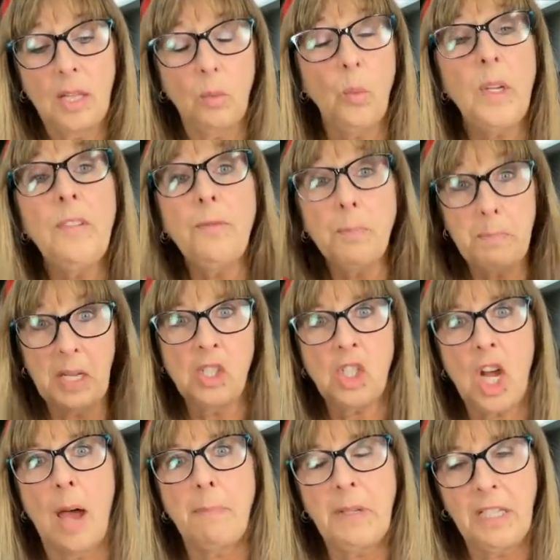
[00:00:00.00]
We've been
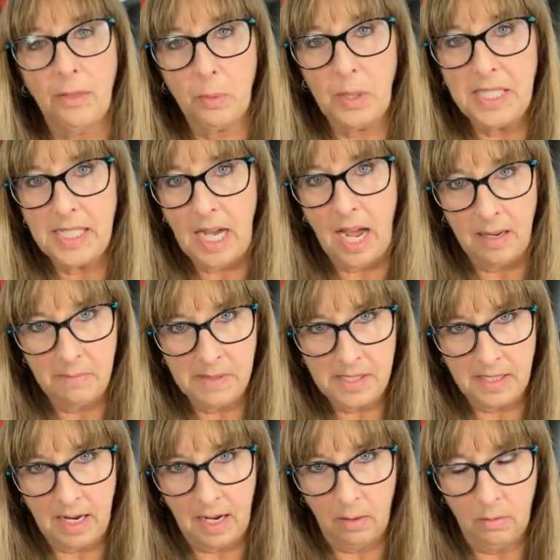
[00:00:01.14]
shopping three
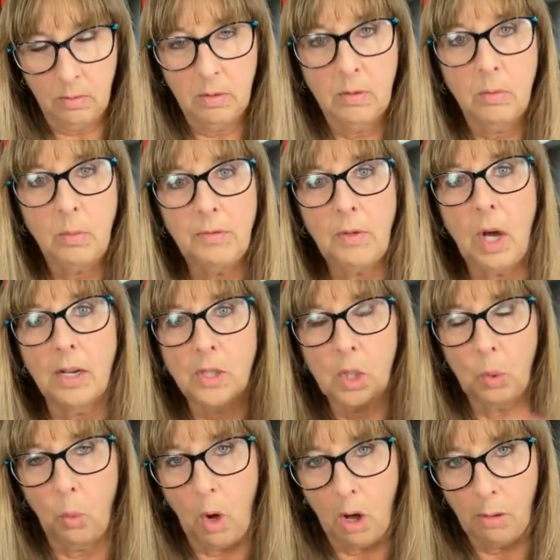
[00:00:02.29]
times now. We've gone
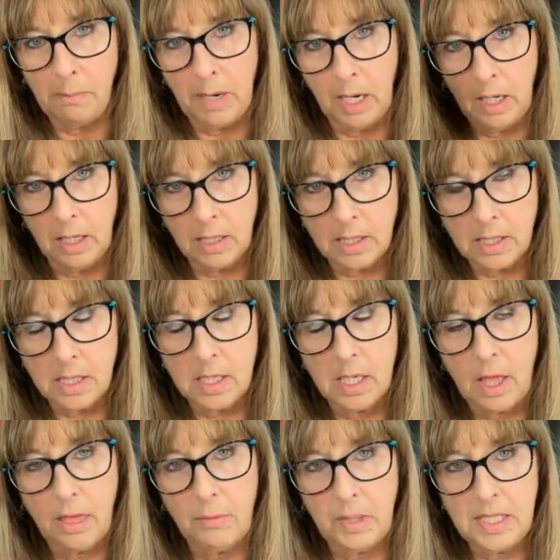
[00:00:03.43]
to Walmart
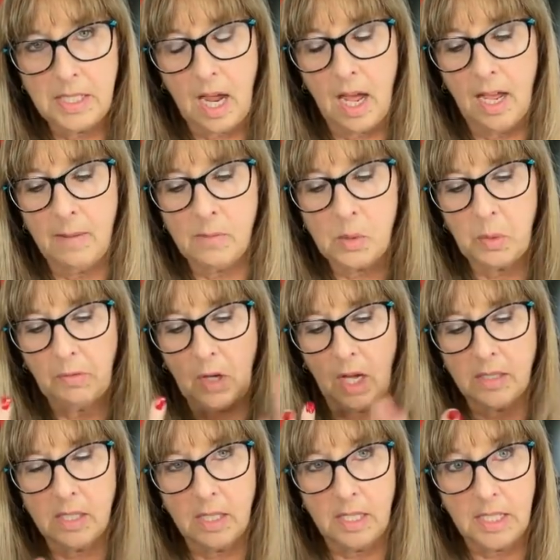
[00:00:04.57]
three times. We've
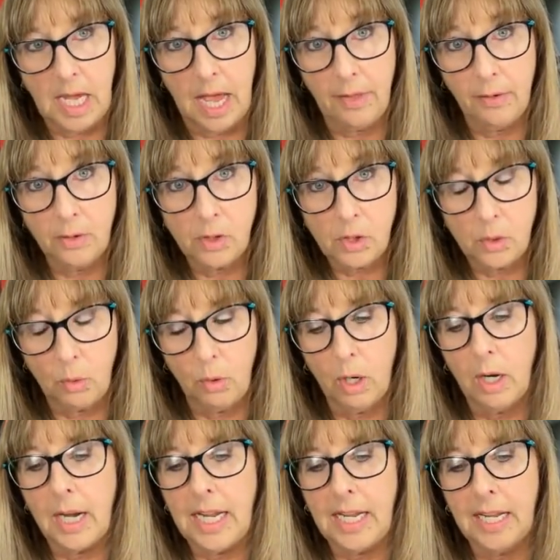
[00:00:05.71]
gone to the dollar
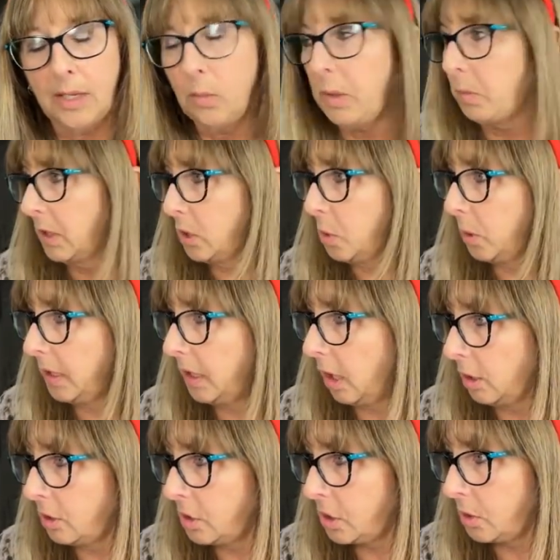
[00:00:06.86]
store, and we went to a
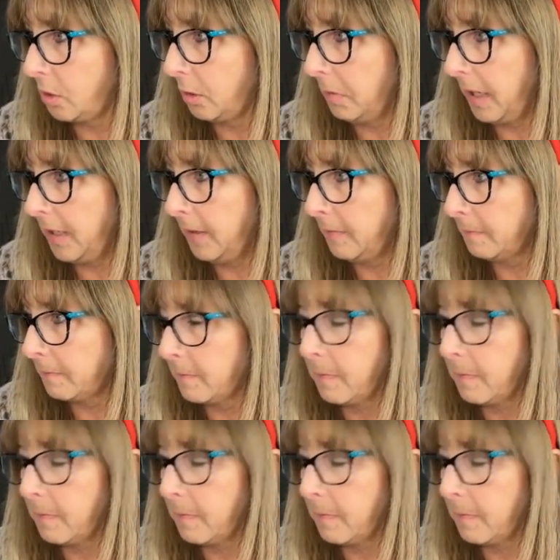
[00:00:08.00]
yarn store, right?